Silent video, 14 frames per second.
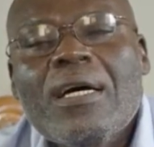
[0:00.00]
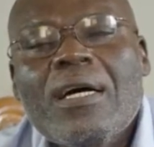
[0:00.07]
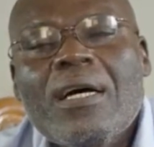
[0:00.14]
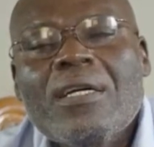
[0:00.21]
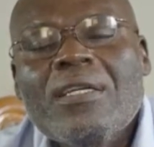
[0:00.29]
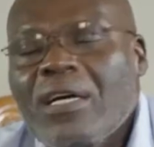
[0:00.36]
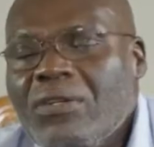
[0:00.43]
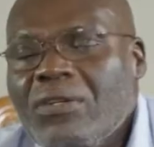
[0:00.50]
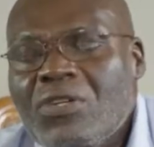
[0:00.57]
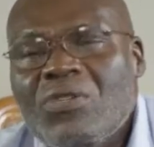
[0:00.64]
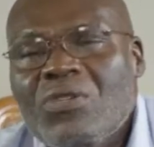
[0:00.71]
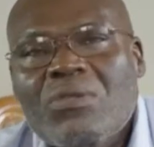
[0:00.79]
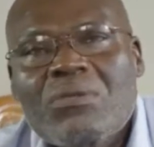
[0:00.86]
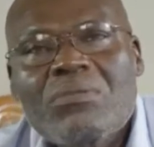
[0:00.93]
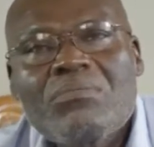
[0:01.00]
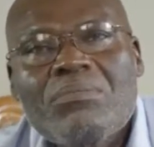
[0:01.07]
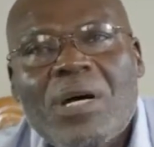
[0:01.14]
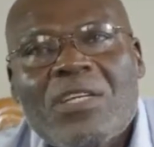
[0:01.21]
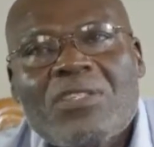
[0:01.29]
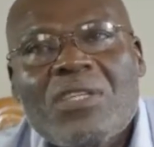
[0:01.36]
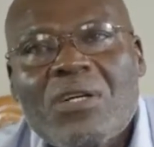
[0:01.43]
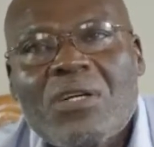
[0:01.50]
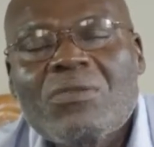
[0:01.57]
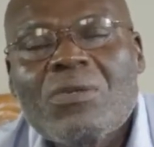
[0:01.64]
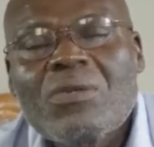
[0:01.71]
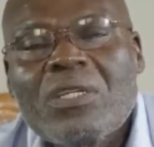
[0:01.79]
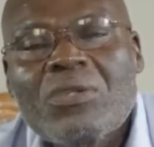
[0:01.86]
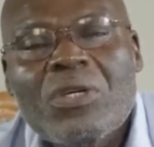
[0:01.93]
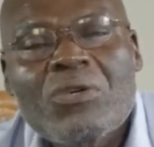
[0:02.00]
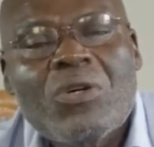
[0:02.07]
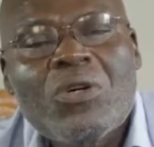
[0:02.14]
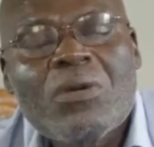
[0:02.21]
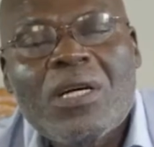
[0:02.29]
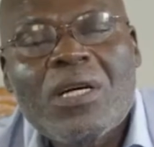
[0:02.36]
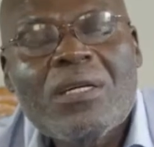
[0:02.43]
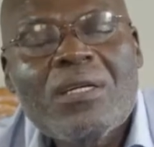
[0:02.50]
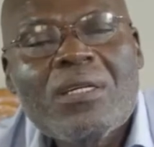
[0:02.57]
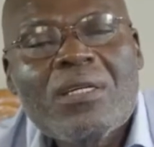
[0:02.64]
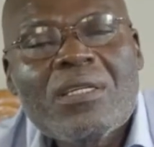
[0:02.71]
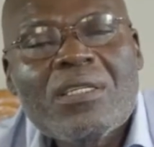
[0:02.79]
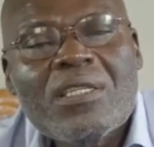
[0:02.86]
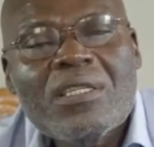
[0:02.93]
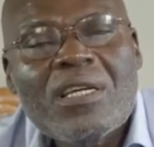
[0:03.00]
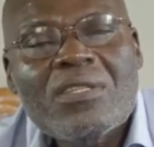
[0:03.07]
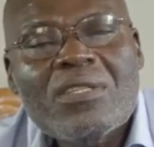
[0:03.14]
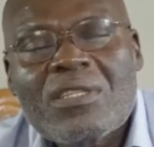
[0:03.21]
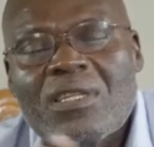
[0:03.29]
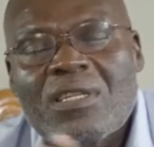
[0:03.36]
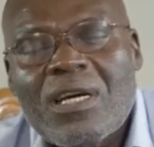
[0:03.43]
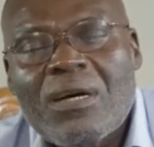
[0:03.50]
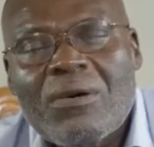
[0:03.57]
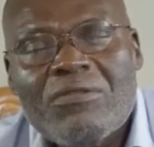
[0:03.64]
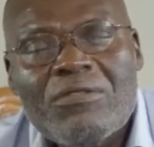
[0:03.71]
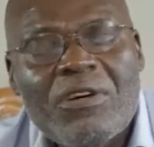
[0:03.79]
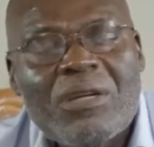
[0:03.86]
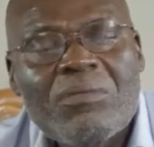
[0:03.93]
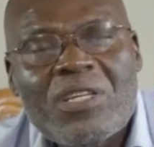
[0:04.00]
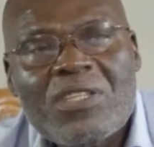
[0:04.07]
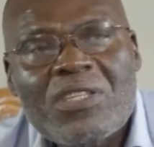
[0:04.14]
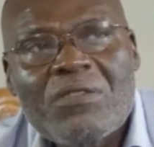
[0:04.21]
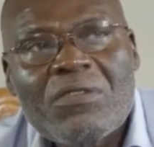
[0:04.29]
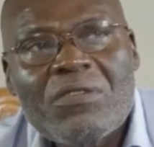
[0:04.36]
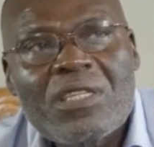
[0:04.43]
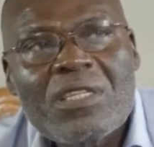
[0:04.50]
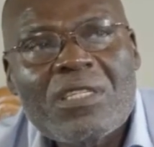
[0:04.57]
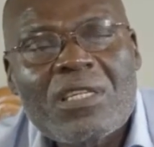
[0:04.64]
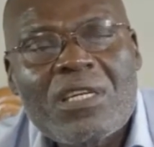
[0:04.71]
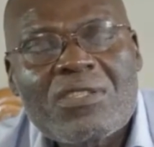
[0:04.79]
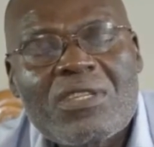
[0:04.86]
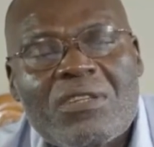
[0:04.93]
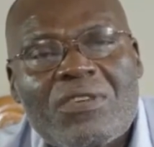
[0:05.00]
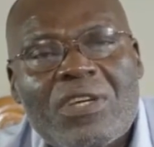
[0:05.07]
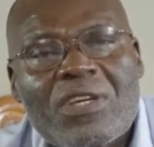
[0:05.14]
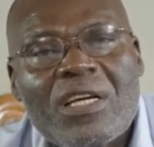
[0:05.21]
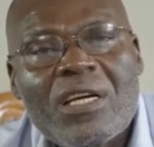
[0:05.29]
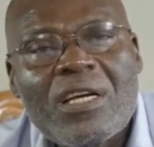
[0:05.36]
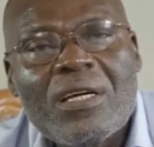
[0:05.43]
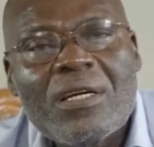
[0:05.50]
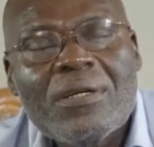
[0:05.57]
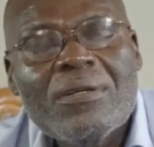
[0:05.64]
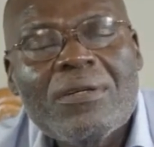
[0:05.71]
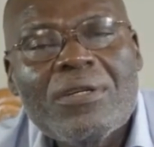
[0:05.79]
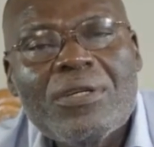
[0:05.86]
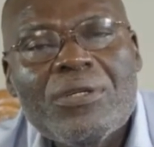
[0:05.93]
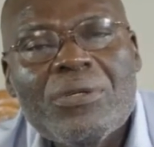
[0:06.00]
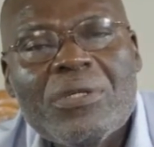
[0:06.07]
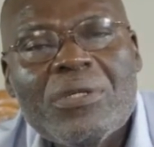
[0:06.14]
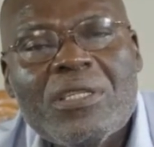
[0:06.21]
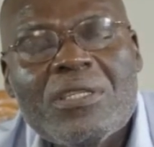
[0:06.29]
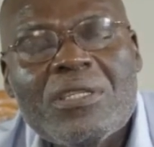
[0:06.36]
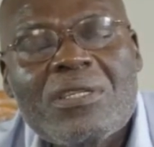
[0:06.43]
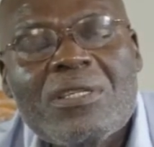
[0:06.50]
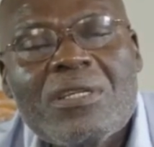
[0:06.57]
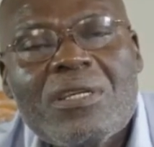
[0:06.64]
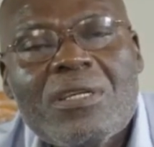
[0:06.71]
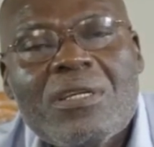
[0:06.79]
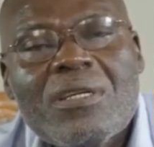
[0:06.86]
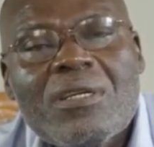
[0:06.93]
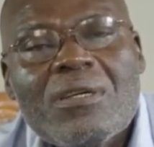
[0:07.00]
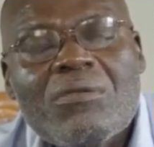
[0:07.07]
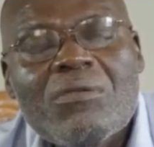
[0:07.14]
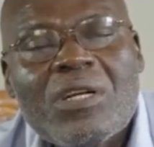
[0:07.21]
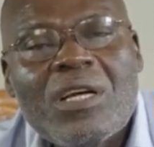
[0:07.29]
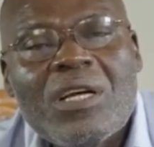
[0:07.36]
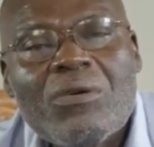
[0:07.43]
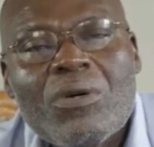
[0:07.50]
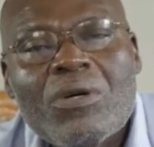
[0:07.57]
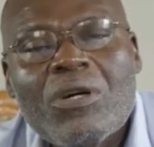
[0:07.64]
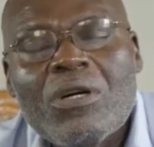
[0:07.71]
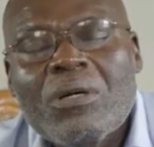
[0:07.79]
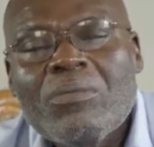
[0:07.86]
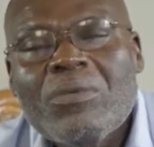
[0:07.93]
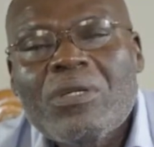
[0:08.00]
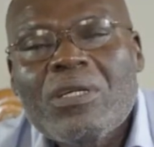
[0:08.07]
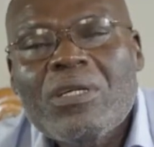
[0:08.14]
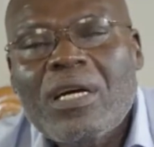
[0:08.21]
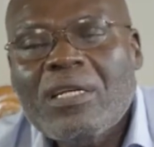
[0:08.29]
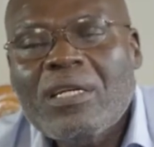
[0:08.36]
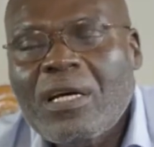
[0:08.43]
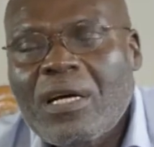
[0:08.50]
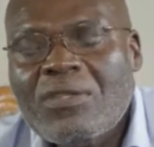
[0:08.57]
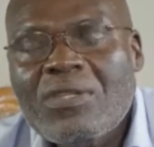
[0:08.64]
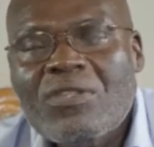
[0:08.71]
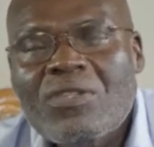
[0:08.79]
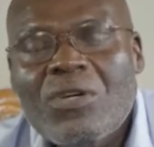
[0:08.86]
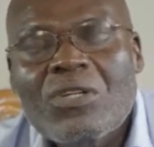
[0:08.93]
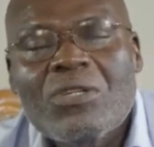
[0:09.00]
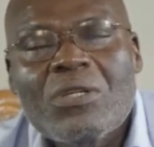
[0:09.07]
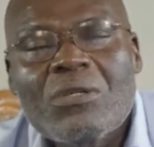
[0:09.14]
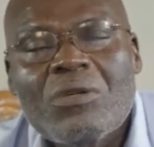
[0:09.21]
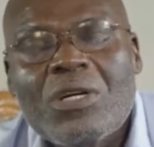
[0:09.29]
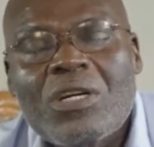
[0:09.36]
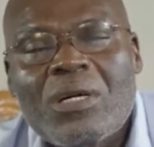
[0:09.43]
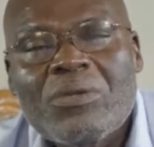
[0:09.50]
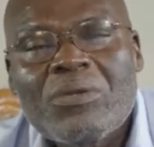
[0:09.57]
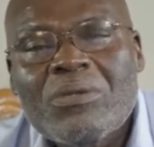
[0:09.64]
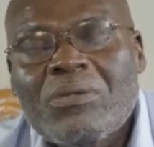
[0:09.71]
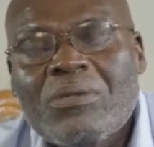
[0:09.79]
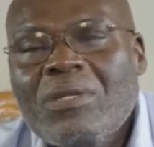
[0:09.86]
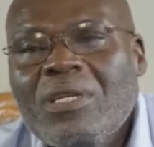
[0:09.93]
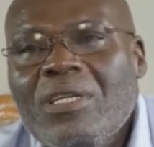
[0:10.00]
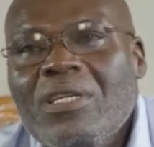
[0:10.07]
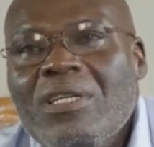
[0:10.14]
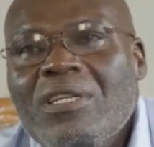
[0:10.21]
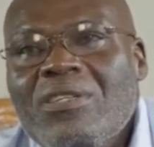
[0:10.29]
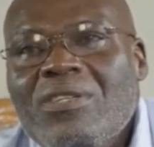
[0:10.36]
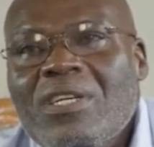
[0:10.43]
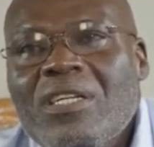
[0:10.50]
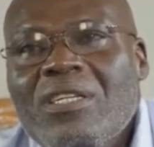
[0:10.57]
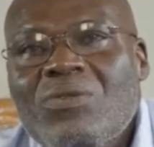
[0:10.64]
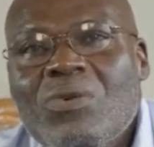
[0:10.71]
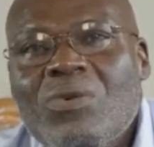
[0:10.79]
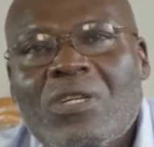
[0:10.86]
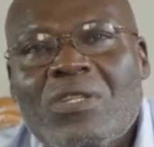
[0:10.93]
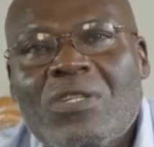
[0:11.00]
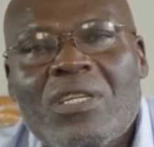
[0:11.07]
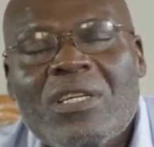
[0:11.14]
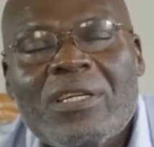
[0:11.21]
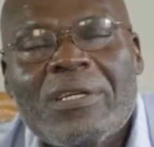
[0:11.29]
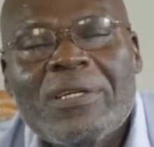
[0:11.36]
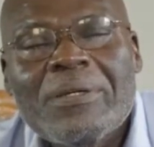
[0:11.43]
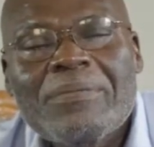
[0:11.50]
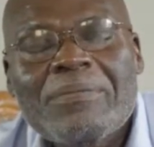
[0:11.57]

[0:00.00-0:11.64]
And I just passed out, went into a coma. The next thing, I found myself in the intensive care unit when I woke up. And I asked the surgeon what happened. He said it was a